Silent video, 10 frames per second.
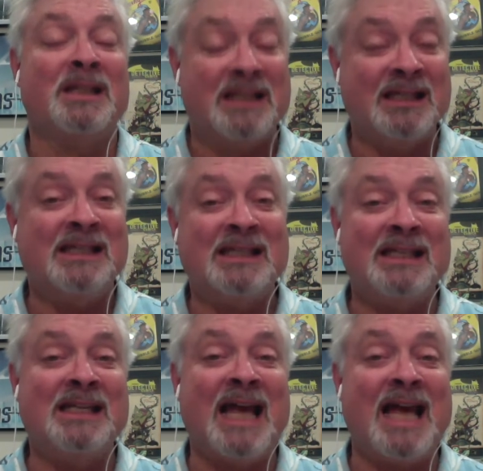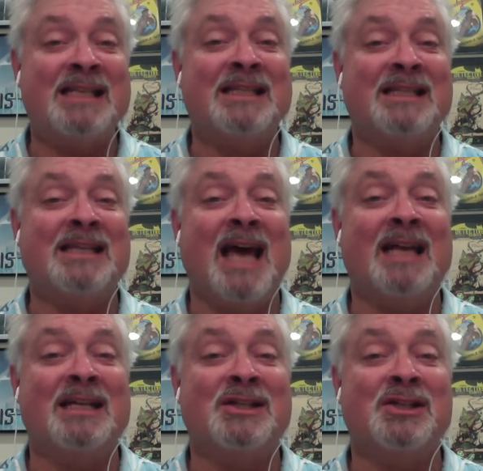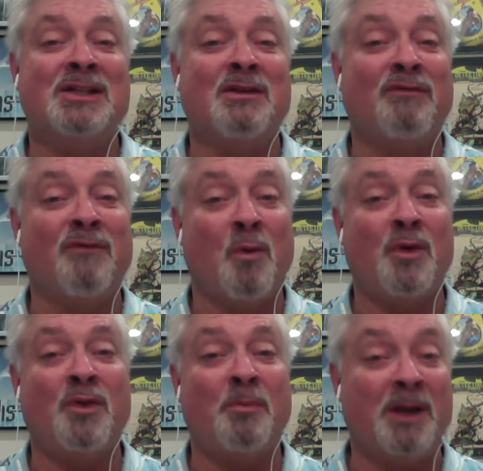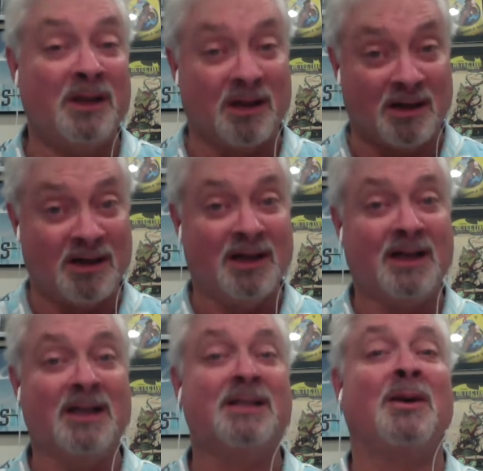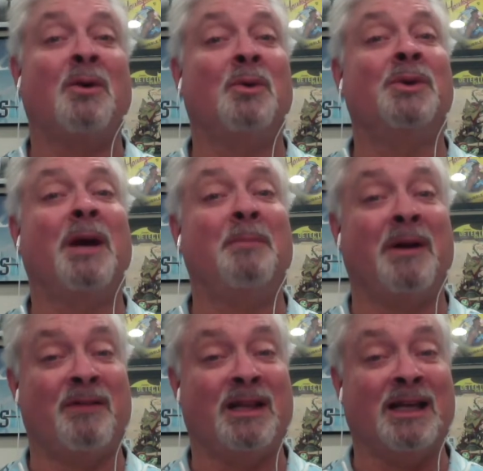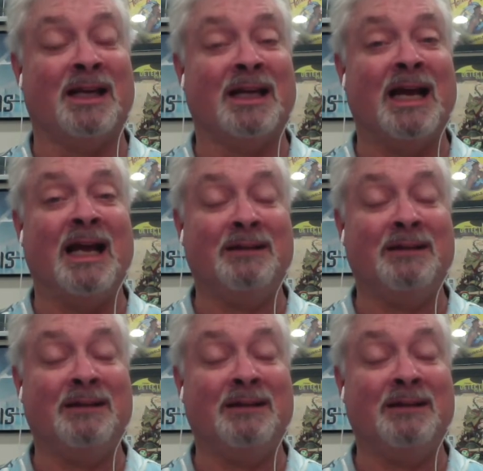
DC has decided she's the fourth pillar to hold up everything,